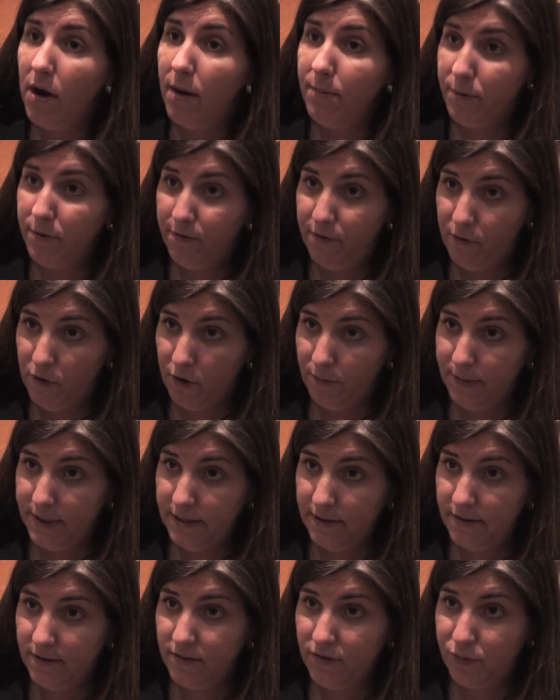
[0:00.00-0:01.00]
on
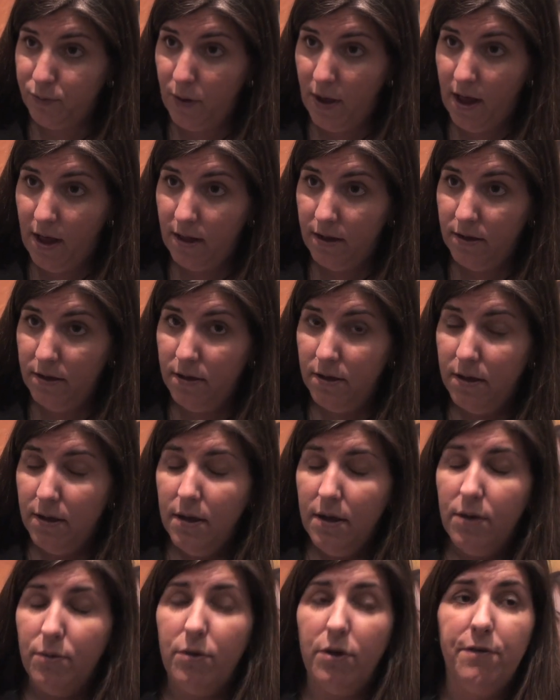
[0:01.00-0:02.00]
performance as well.
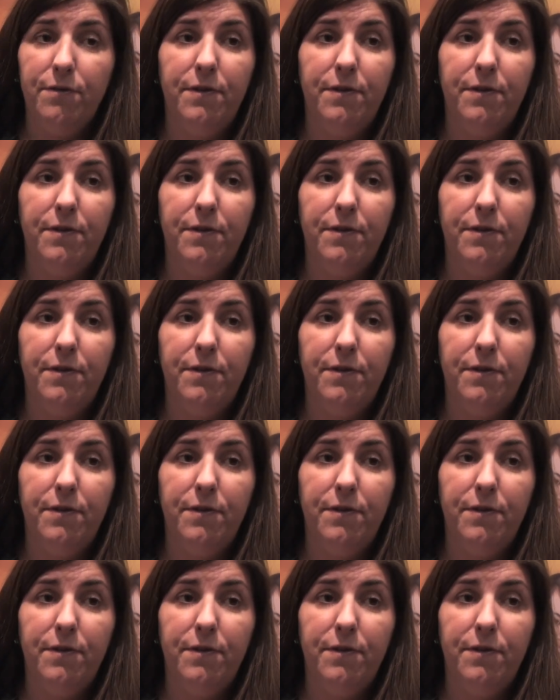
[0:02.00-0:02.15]
We're a